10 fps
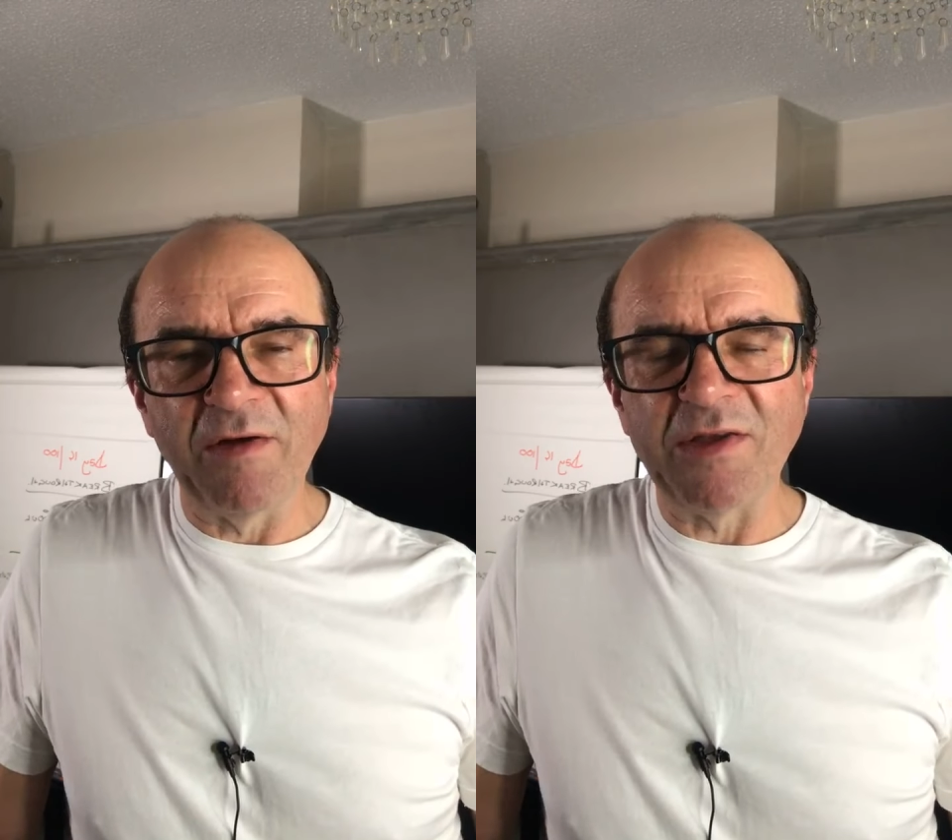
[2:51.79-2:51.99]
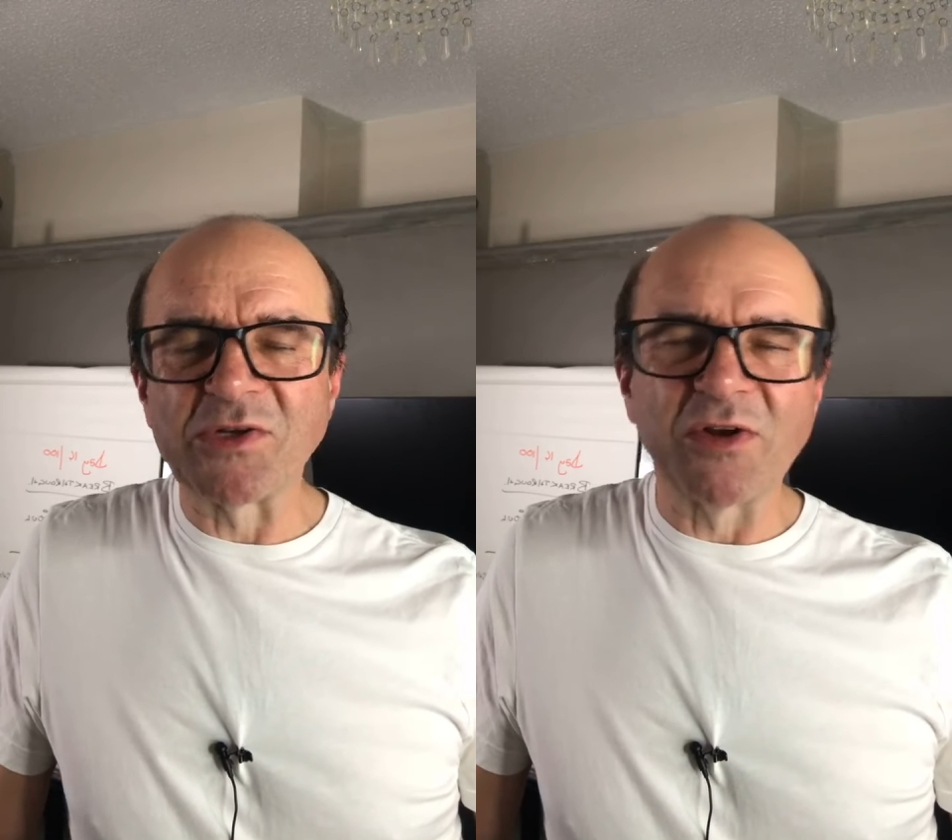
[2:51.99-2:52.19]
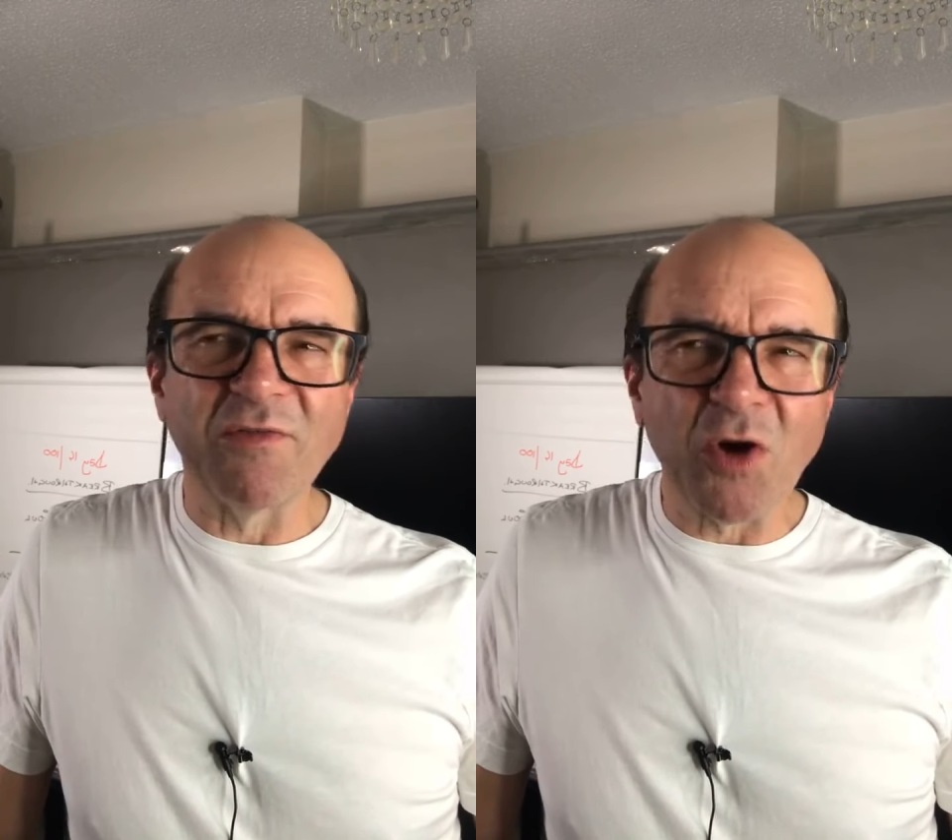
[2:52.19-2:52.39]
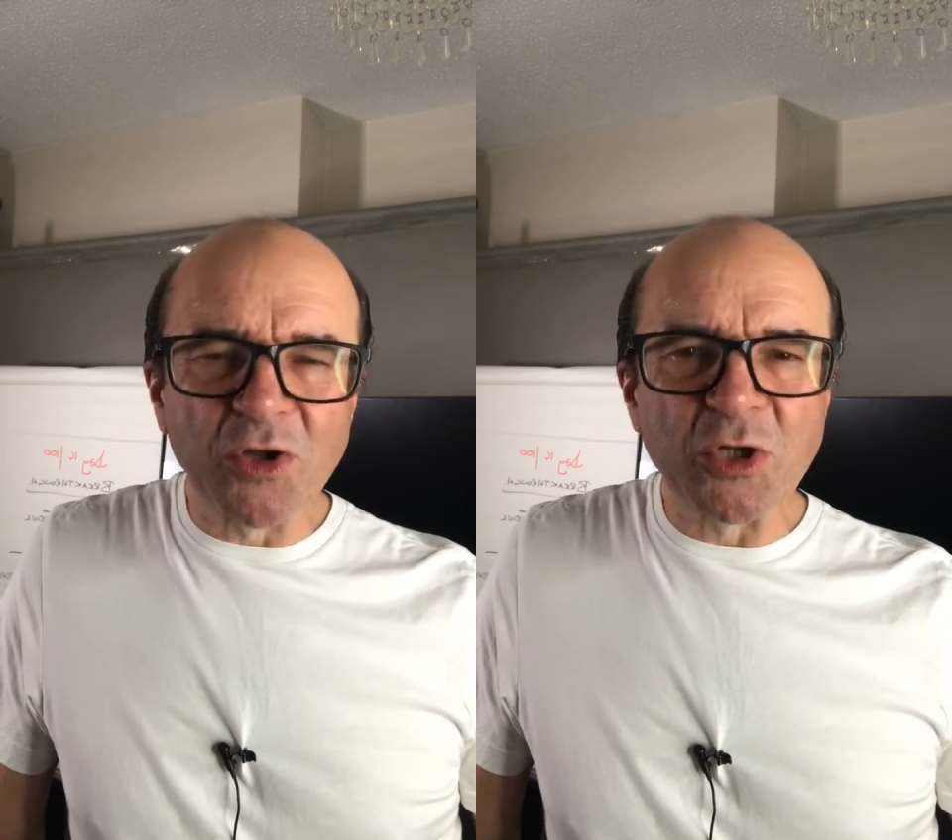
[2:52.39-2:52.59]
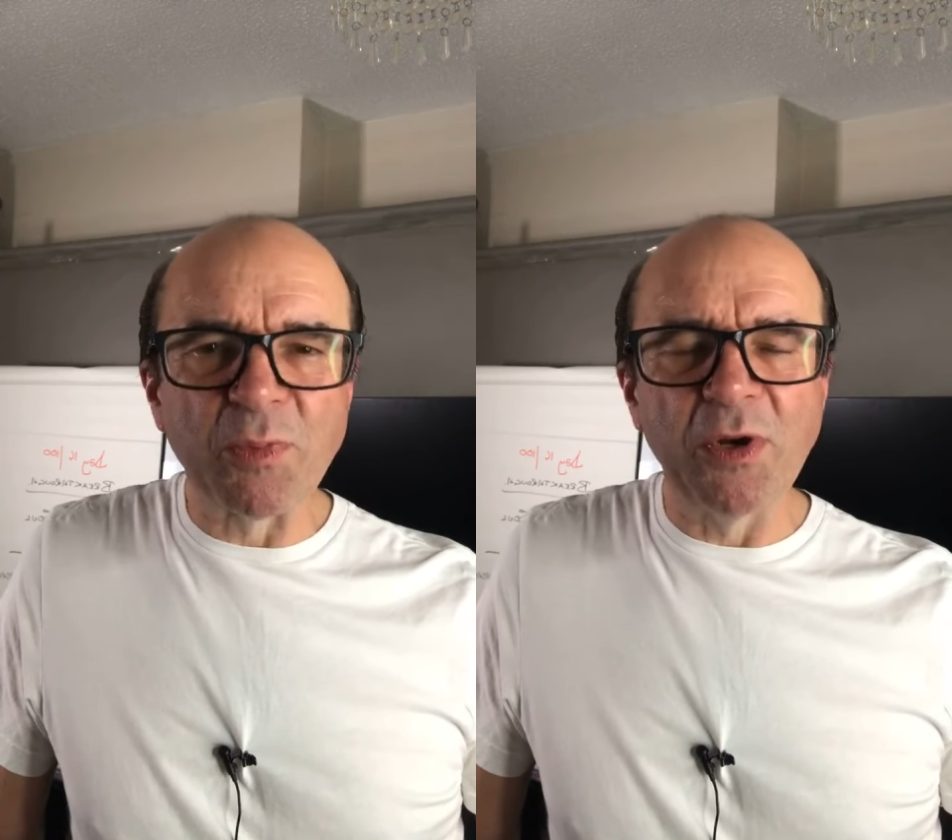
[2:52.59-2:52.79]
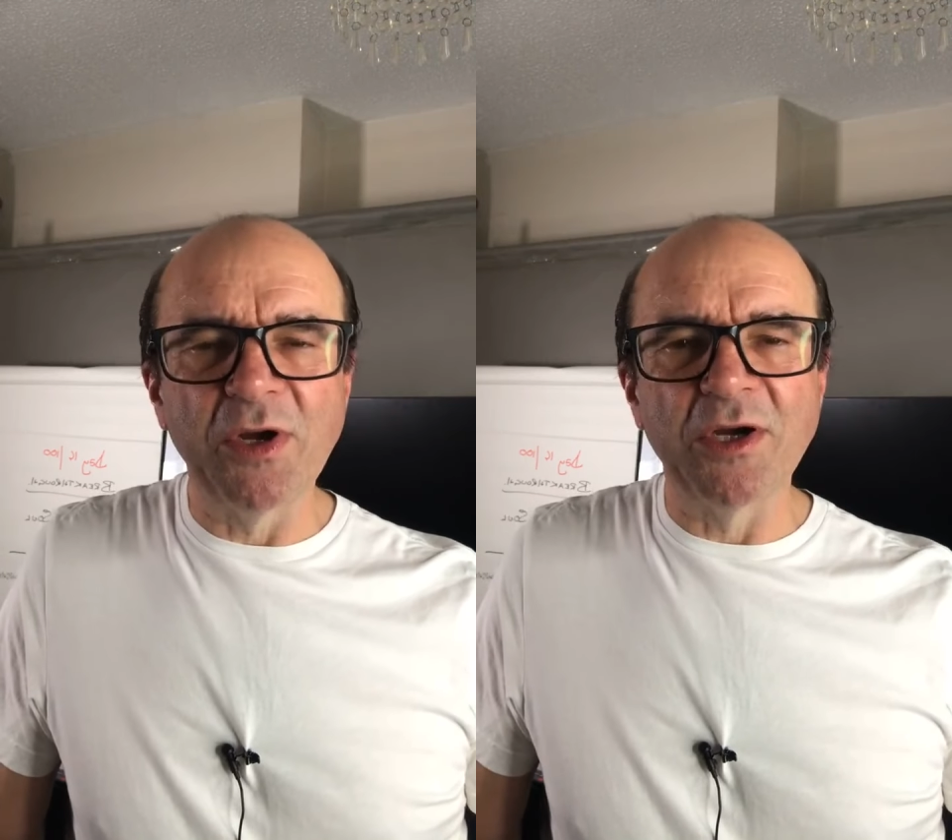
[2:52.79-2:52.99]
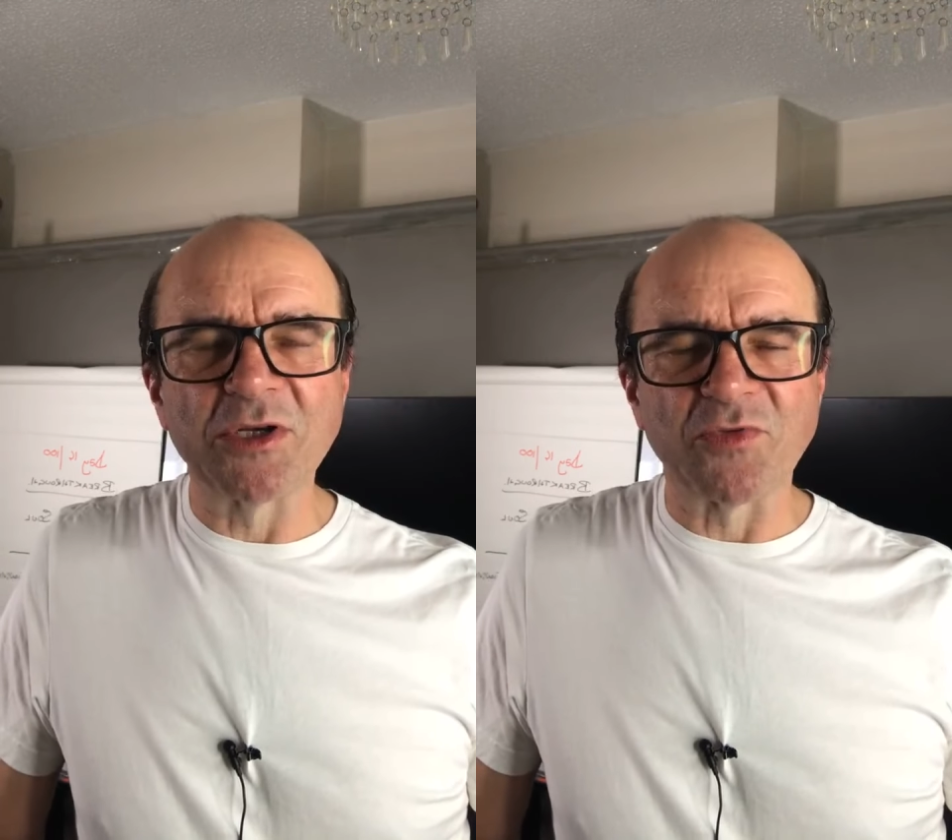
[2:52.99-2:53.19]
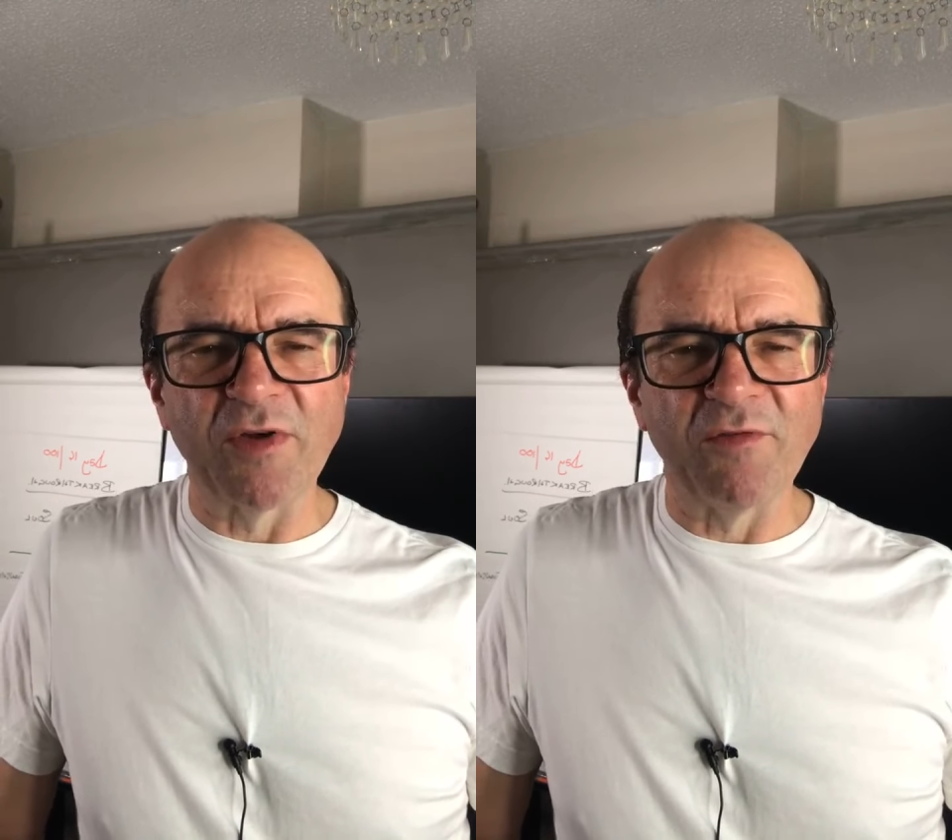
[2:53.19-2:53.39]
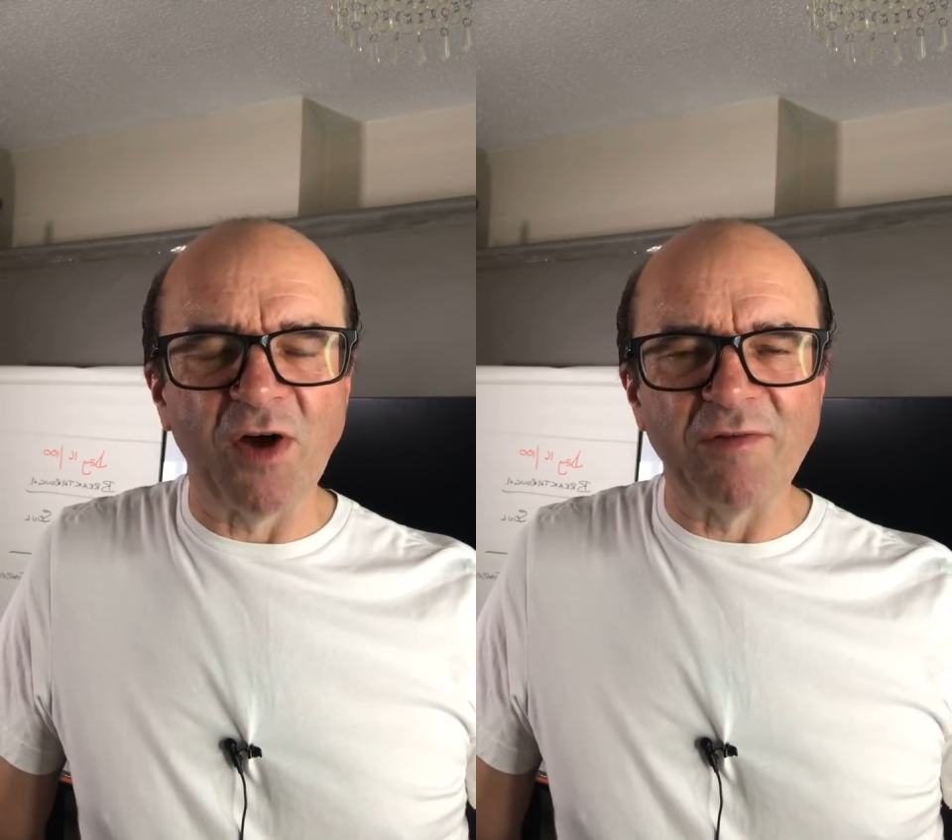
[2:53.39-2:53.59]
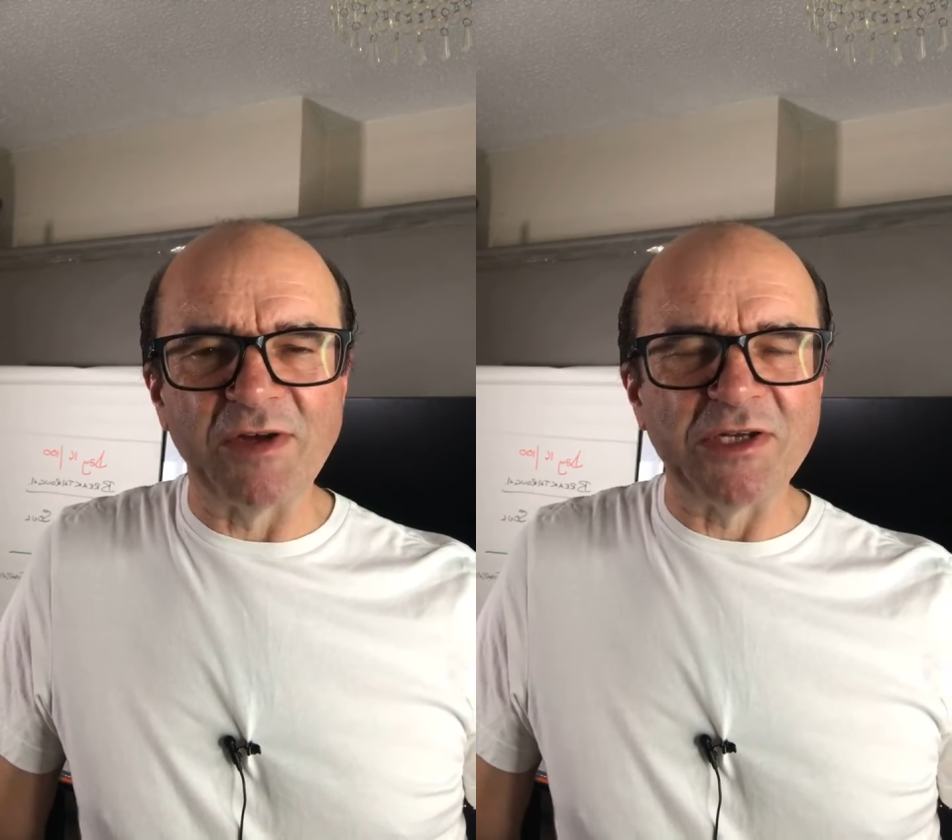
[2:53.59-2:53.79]
sort of entrepreneurs and
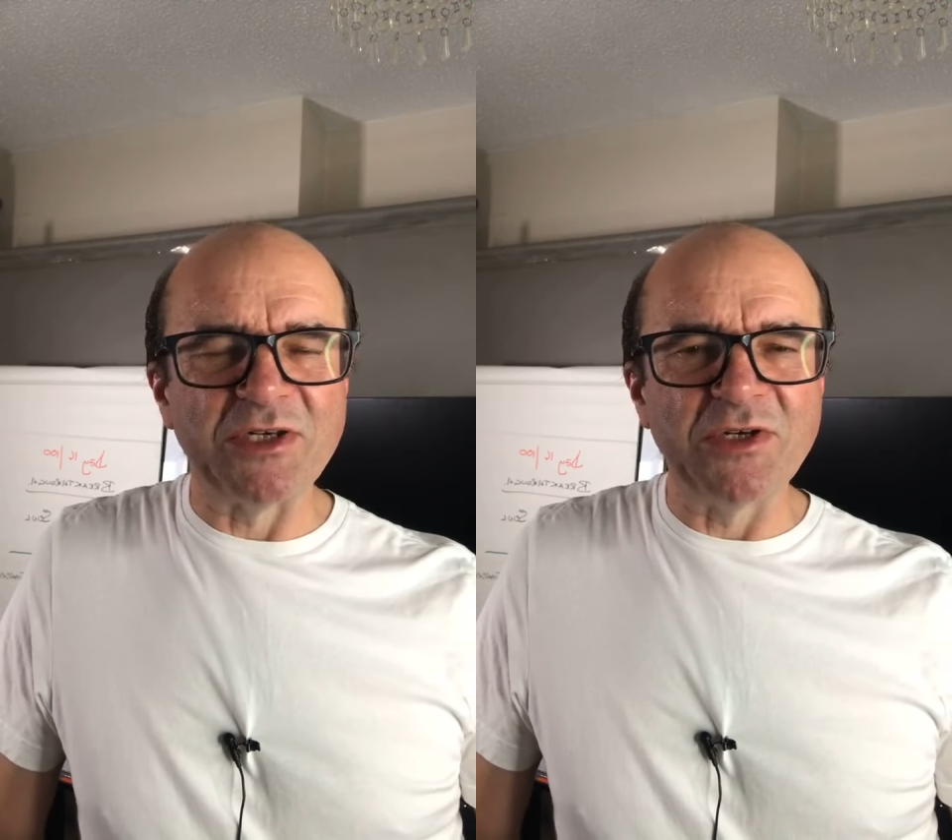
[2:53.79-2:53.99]
revivalists.